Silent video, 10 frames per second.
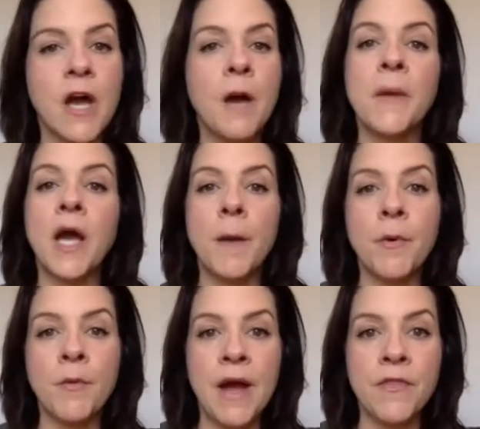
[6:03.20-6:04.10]
coming up
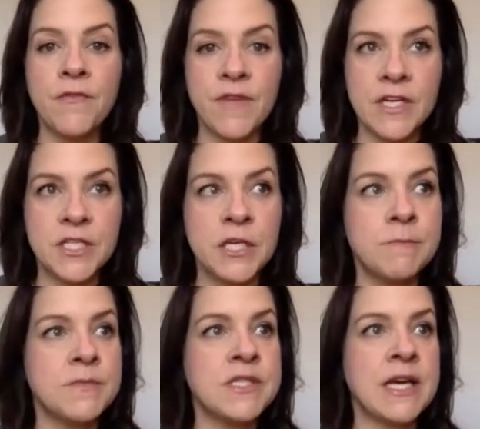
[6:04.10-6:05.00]
around the
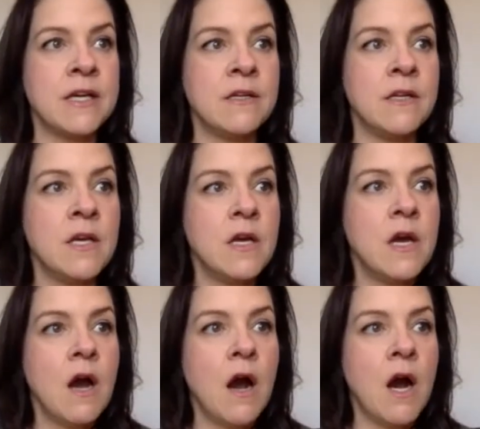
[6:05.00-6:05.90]
victims, and
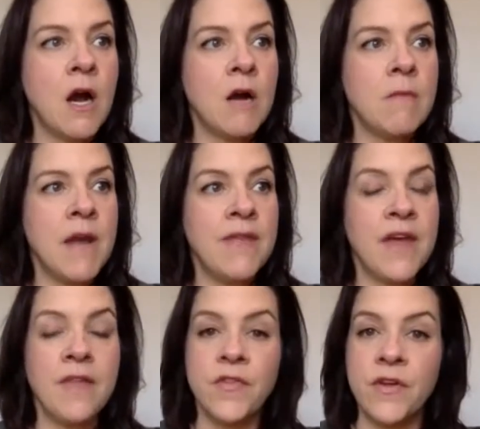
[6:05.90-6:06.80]

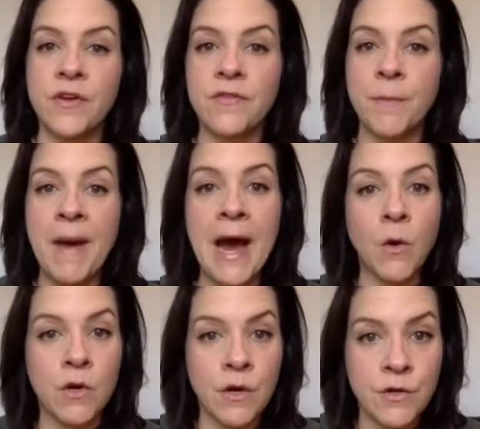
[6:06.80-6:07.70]
then the
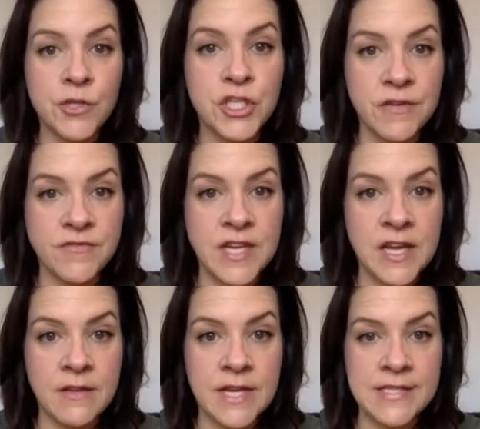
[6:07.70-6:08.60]
power
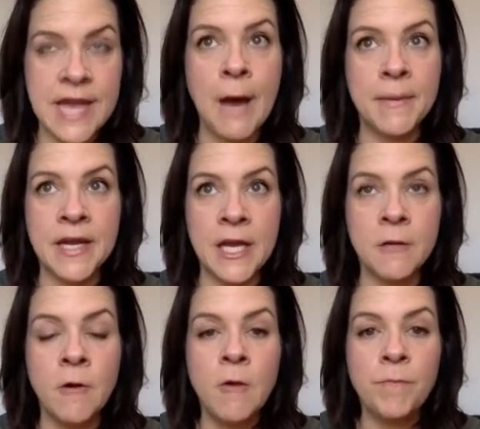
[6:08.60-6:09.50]
shifting that's happening
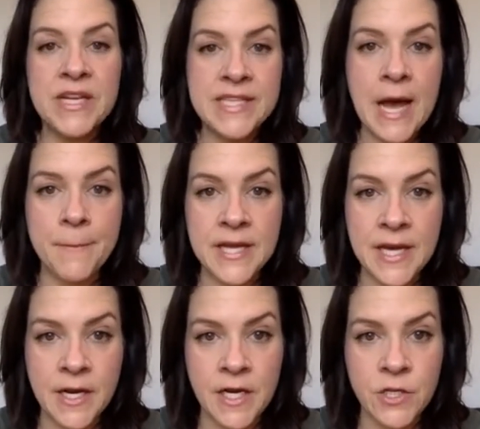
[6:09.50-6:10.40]

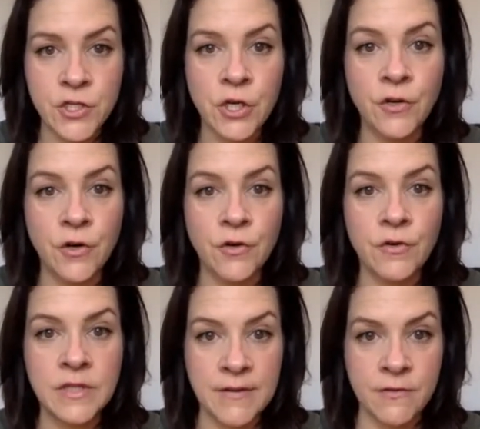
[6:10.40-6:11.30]
on an internal
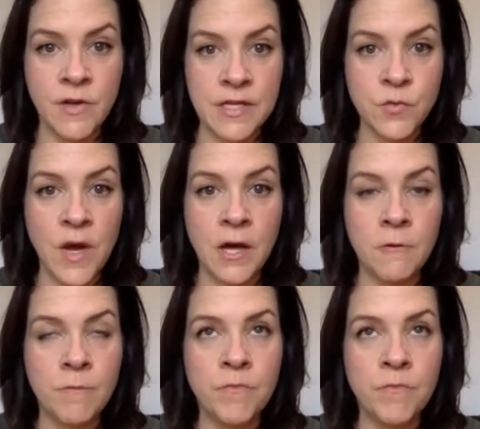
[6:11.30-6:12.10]
level as well.